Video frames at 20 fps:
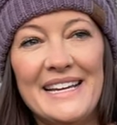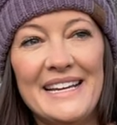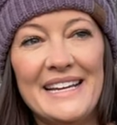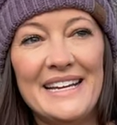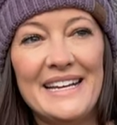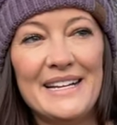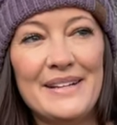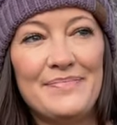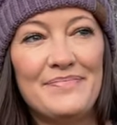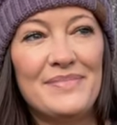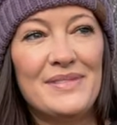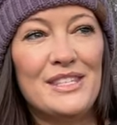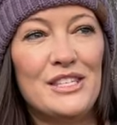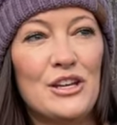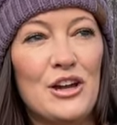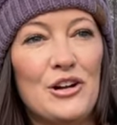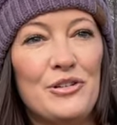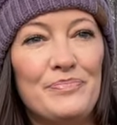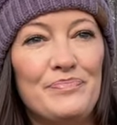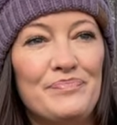Um,
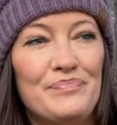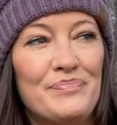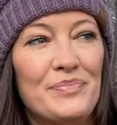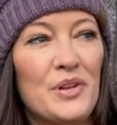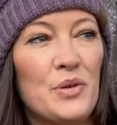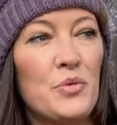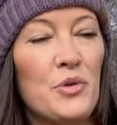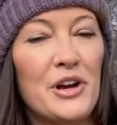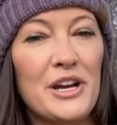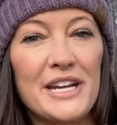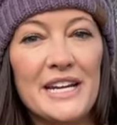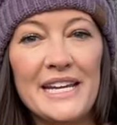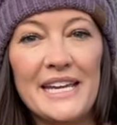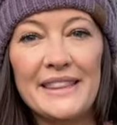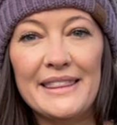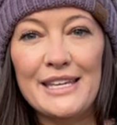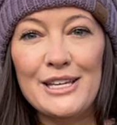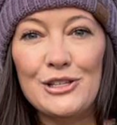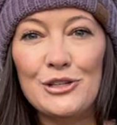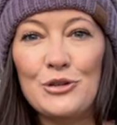so we're going to
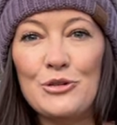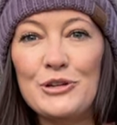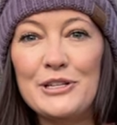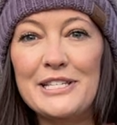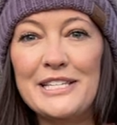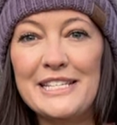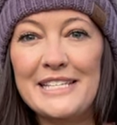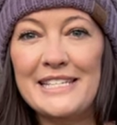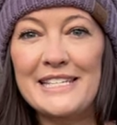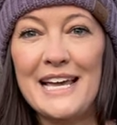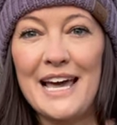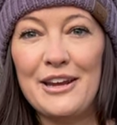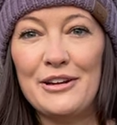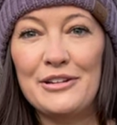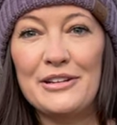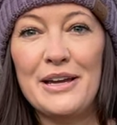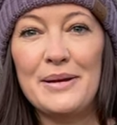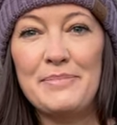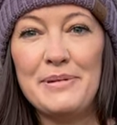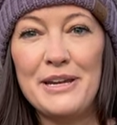get these horses
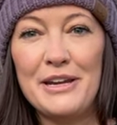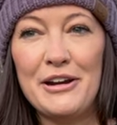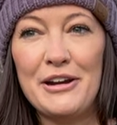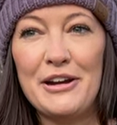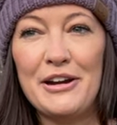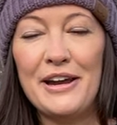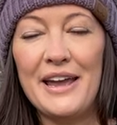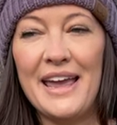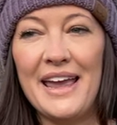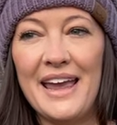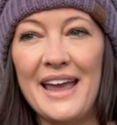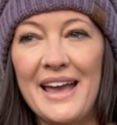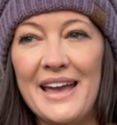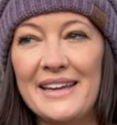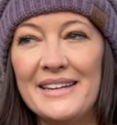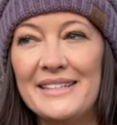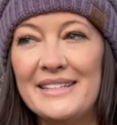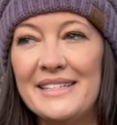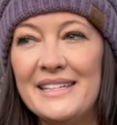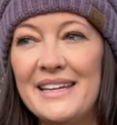saddled up here
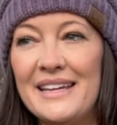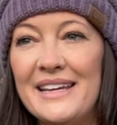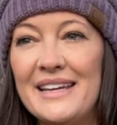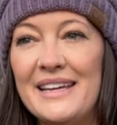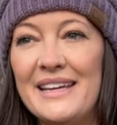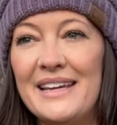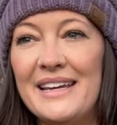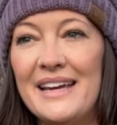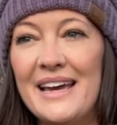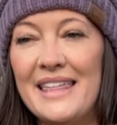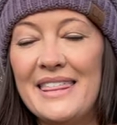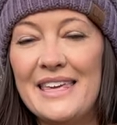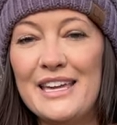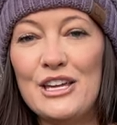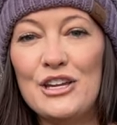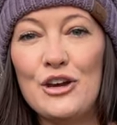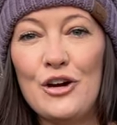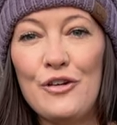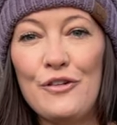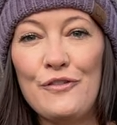and I
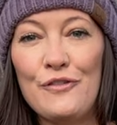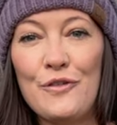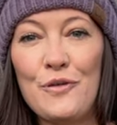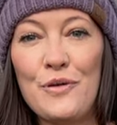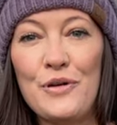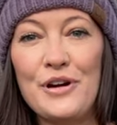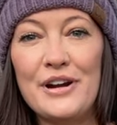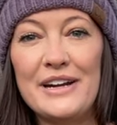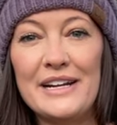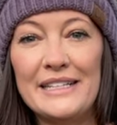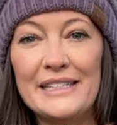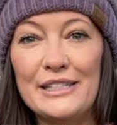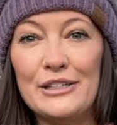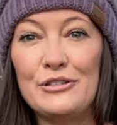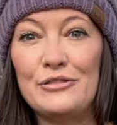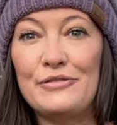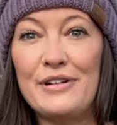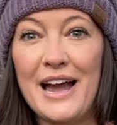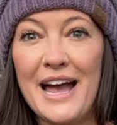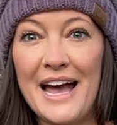think go for a
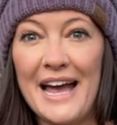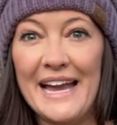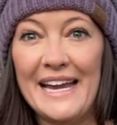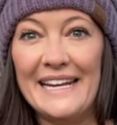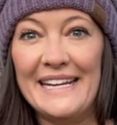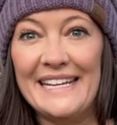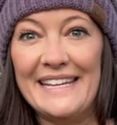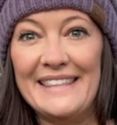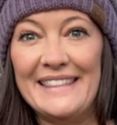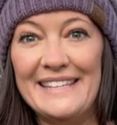little ride in